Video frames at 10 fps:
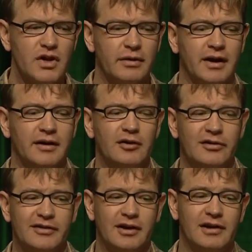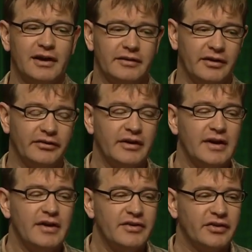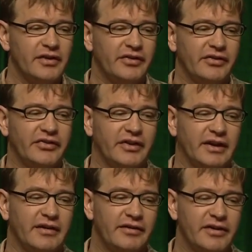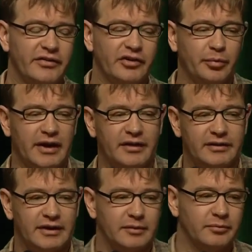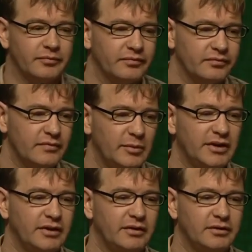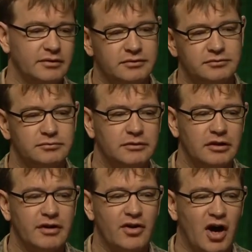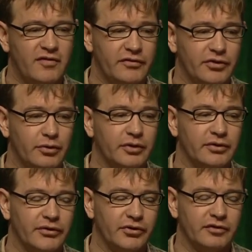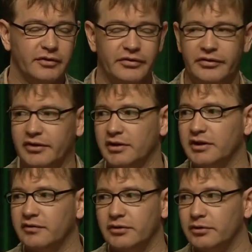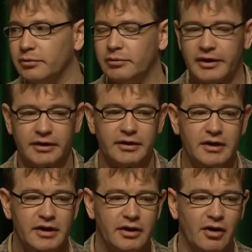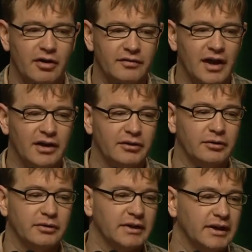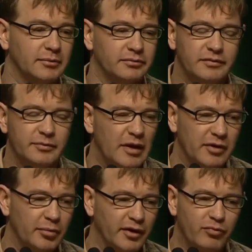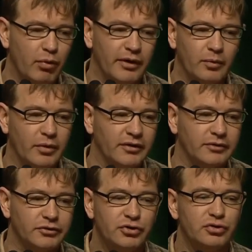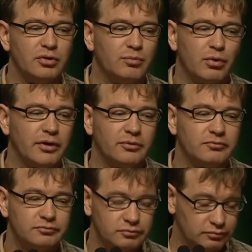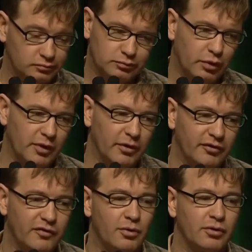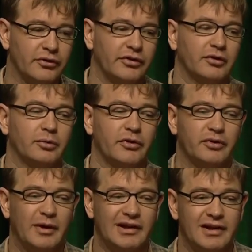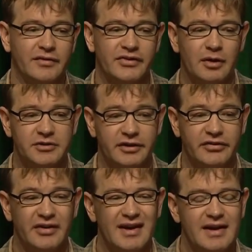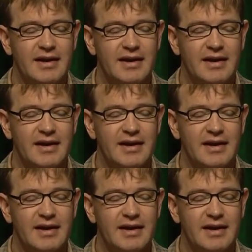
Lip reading: Okay, and it looks kind of like this. So this is a set, this is about maybe around half of the cortical surface is going to give you an R value, maybe above 0.12 or 0.14 or so with about 11 subjects.